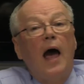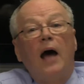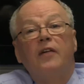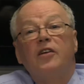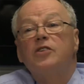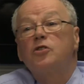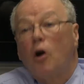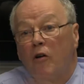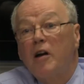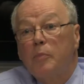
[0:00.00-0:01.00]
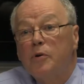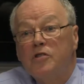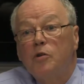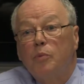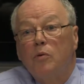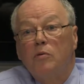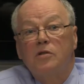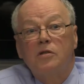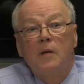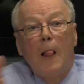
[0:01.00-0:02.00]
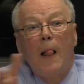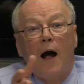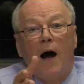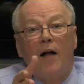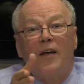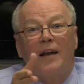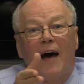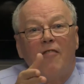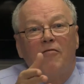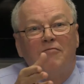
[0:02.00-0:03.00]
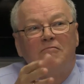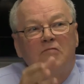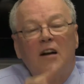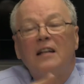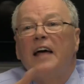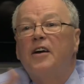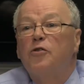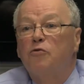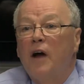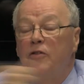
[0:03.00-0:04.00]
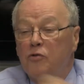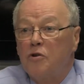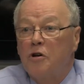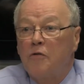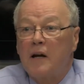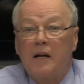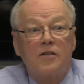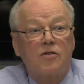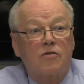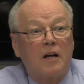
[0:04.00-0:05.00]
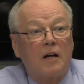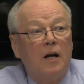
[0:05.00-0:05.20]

and historic principles that have run like a thread through Korean history.